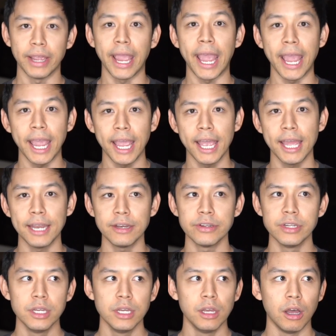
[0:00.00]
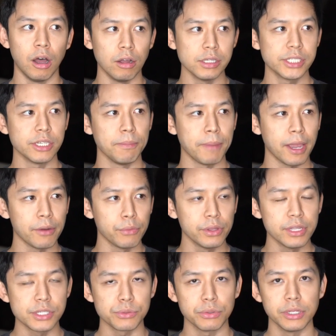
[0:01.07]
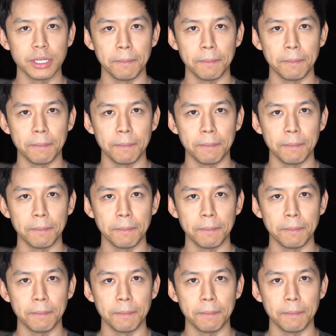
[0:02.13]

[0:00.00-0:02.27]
And also bandwidth is really